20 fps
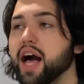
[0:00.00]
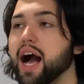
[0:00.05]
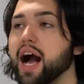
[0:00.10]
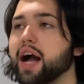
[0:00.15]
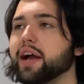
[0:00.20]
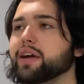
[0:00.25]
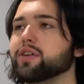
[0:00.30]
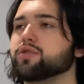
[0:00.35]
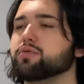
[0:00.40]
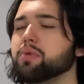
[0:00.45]
the
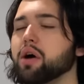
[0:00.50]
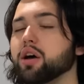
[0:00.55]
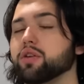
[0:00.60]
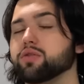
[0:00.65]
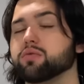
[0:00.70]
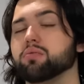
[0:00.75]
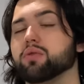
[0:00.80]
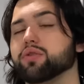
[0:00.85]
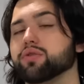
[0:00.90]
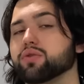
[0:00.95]
highest
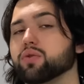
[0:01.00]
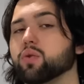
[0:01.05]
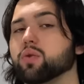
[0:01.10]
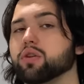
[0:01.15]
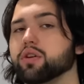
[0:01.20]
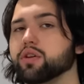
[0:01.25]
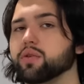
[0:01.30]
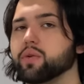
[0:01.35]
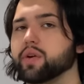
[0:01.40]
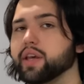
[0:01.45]
possible
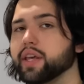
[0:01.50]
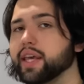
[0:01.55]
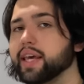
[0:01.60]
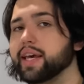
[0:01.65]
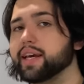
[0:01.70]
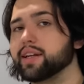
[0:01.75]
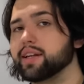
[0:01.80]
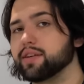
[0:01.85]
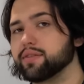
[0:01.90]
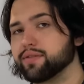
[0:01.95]
score you can
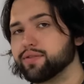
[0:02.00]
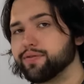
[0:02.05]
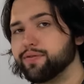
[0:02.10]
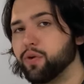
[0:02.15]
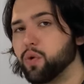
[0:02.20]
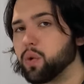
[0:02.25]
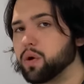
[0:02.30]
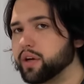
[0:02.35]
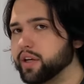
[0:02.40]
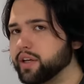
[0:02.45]
get is
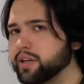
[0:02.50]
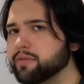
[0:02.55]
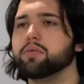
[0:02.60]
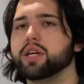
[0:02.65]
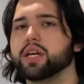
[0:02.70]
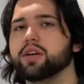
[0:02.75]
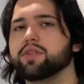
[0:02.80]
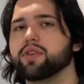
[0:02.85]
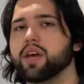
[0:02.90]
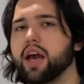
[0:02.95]
40,
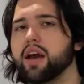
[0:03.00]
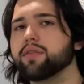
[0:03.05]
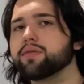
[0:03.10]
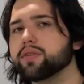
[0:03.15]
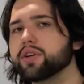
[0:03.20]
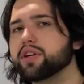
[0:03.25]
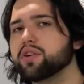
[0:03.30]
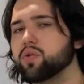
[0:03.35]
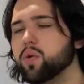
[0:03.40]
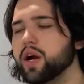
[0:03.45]
because
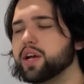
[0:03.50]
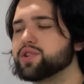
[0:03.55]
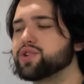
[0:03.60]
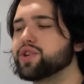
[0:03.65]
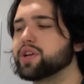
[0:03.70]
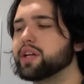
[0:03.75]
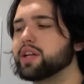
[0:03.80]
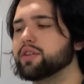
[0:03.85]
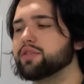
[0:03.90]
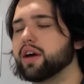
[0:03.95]
every
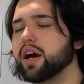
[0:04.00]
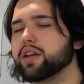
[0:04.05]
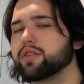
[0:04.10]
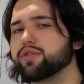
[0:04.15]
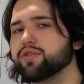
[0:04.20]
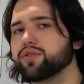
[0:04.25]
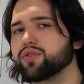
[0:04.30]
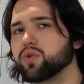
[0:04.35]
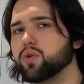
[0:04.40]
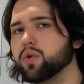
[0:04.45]
question is
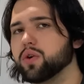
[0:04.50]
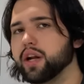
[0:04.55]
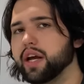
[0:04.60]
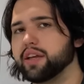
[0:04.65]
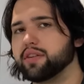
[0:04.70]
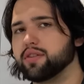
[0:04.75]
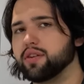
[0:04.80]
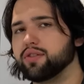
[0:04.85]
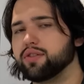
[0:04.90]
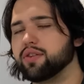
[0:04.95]
either scored
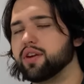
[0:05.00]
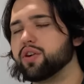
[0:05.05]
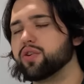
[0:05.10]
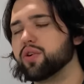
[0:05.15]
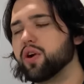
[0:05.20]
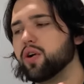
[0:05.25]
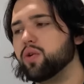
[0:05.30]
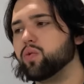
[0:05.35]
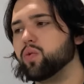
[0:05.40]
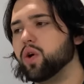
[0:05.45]
as a
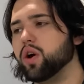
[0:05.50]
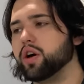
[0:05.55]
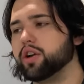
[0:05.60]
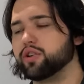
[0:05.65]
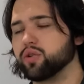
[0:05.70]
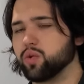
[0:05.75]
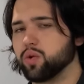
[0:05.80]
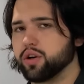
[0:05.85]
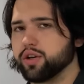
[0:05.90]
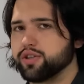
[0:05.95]
0,
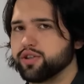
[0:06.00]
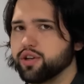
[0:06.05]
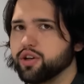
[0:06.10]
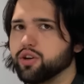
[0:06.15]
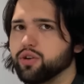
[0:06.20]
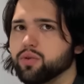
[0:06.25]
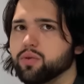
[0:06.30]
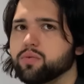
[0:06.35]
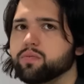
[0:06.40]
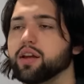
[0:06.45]
1, or a
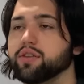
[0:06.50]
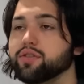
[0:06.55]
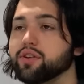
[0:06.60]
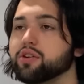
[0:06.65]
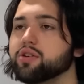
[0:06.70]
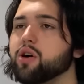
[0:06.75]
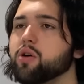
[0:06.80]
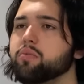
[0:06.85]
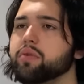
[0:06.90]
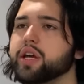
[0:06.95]
2. A
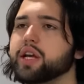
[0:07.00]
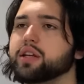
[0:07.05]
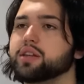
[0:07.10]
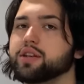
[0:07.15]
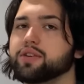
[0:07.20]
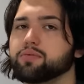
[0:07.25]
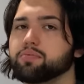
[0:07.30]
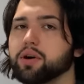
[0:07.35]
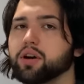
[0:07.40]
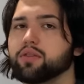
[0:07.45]
0 being
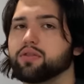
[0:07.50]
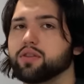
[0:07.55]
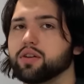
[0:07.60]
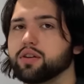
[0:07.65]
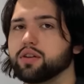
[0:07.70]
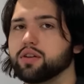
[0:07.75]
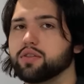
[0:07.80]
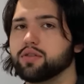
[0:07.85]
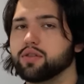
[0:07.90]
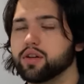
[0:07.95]
this
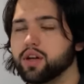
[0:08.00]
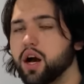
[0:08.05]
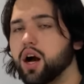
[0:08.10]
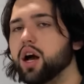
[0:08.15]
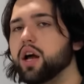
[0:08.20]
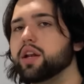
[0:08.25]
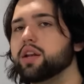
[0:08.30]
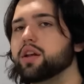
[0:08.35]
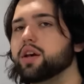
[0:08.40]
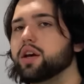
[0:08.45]
person does
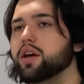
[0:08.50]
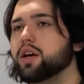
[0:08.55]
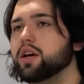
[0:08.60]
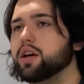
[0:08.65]
not